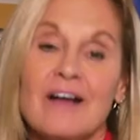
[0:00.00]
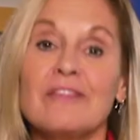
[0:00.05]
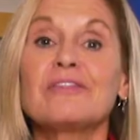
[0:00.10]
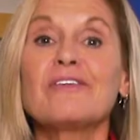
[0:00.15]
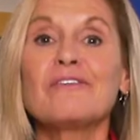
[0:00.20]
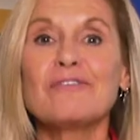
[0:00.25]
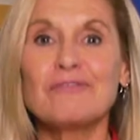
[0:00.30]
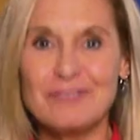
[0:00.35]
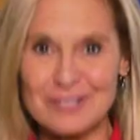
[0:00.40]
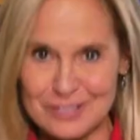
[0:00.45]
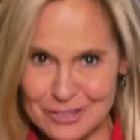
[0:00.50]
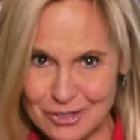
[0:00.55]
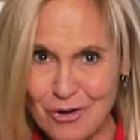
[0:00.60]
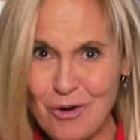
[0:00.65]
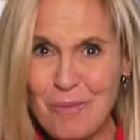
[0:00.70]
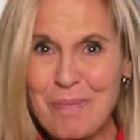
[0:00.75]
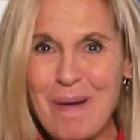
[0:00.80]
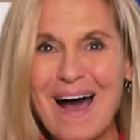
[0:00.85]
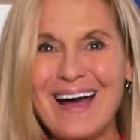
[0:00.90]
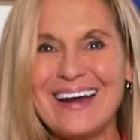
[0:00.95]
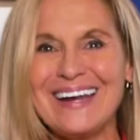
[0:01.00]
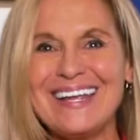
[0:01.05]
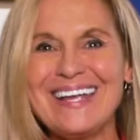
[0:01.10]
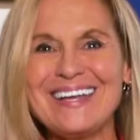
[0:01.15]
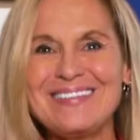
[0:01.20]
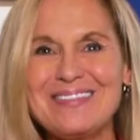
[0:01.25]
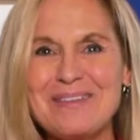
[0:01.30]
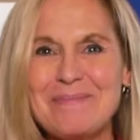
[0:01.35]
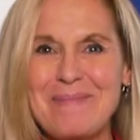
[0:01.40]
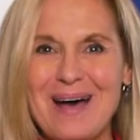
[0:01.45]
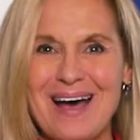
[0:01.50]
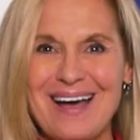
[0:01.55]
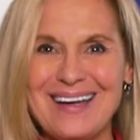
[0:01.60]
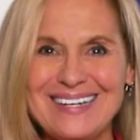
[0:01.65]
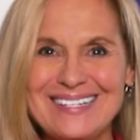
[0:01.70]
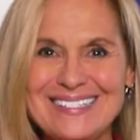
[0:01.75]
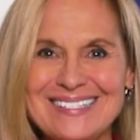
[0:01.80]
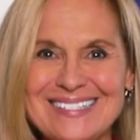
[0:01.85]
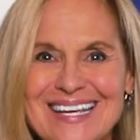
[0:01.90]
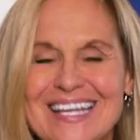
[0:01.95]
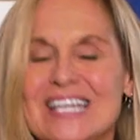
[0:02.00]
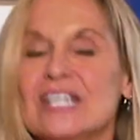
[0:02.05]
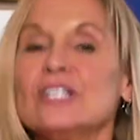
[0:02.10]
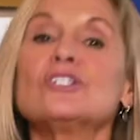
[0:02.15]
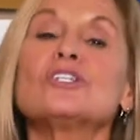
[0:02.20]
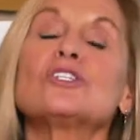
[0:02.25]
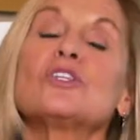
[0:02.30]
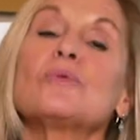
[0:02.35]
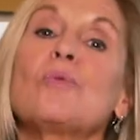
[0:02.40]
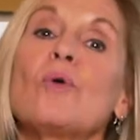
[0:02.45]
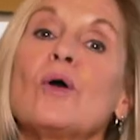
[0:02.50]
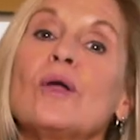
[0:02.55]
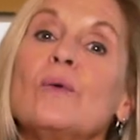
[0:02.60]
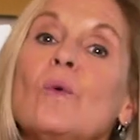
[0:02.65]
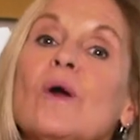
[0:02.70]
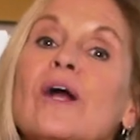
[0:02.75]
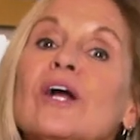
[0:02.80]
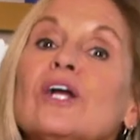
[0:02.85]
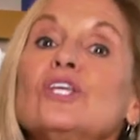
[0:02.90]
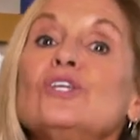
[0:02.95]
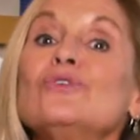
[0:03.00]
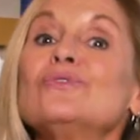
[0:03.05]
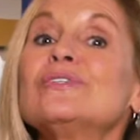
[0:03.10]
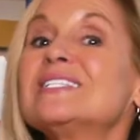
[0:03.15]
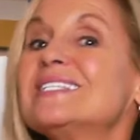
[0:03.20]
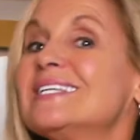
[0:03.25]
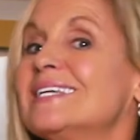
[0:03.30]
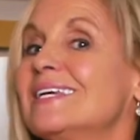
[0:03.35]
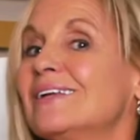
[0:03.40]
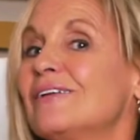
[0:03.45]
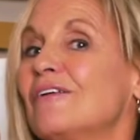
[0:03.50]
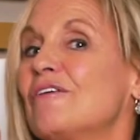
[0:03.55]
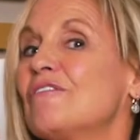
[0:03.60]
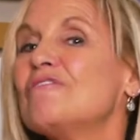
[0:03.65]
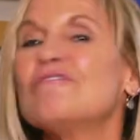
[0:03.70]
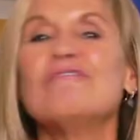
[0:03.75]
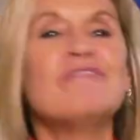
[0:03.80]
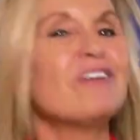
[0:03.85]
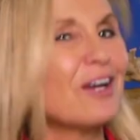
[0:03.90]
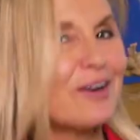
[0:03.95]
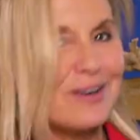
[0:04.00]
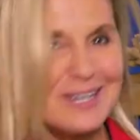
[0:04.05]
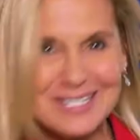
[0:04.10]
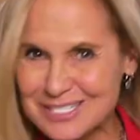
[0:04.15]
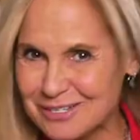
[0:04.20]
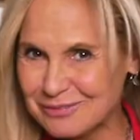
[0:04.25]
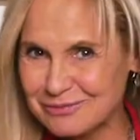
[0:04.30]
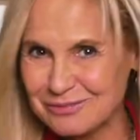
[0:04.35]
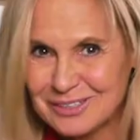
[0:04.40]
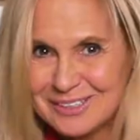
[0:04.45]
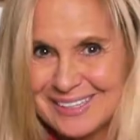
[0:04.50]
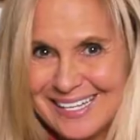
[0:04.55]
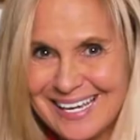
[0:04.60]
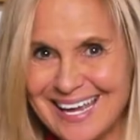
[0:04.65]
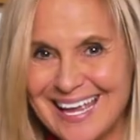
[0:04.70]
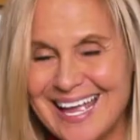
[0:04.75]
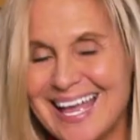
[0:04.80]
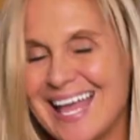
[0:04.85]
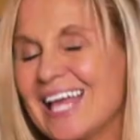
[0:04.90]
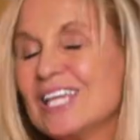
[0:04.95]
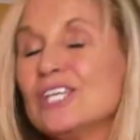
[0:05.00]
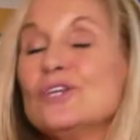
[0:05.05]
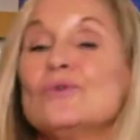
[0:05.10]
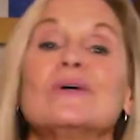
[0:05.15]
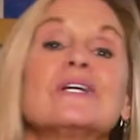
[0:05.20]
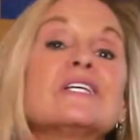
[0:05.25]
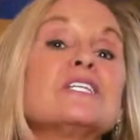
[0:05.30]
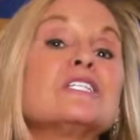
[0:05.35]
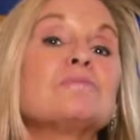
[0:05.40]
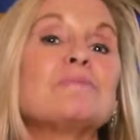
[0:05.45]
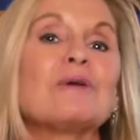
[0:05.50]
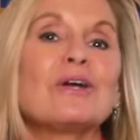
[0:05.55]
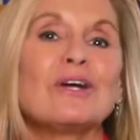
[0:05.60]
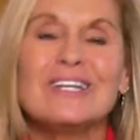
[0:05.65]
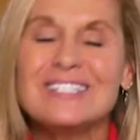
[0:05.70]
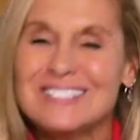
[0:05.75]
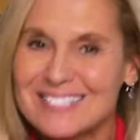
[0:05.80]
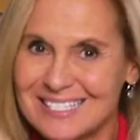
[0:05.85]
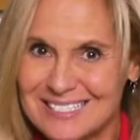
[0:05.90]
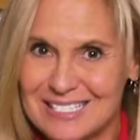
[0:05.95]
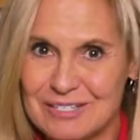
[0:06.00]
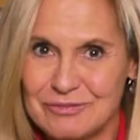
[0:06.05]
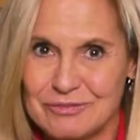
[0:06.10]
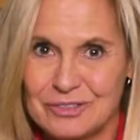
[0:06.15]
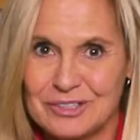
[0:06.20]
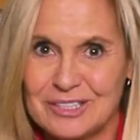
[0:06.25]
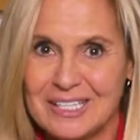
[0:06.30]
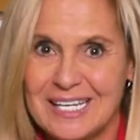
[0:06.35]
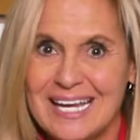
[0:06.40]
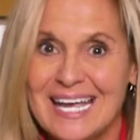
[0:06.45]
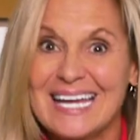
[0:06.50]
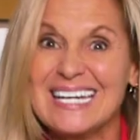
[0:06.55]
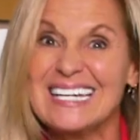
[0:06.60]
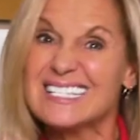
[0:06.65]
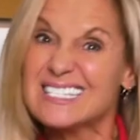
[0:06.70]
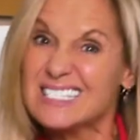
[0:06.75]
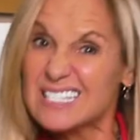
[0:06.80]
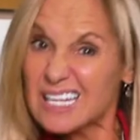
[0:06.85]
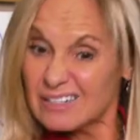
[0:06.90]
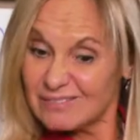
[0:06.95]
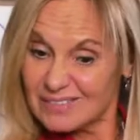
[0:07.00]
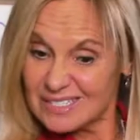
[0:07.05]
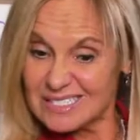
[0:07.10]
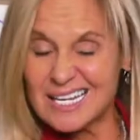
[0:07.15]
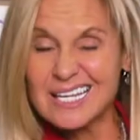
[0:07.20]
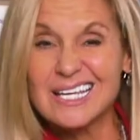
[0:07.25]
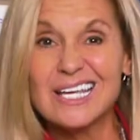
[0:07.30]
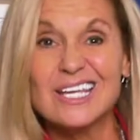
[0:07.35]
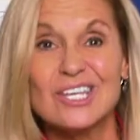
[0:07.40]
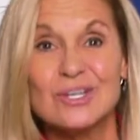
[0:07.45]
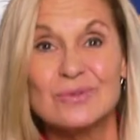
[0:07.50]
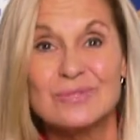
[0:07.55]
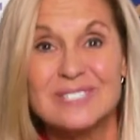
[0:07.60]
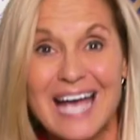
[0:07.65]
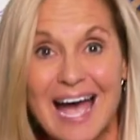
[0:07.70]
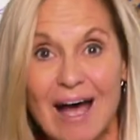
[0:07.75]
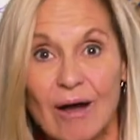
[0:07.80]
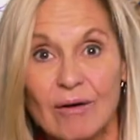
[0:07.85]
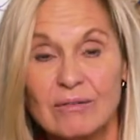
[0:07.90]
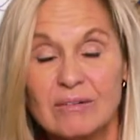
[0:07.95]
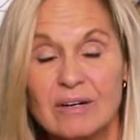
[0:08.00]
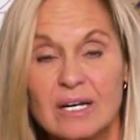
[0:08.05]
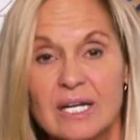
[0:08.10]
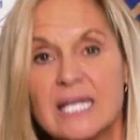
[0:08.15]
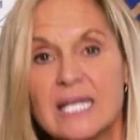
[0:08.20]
the physical body and the mind to the point where you see it very differently. You experience it differently. And instead of it taking you down,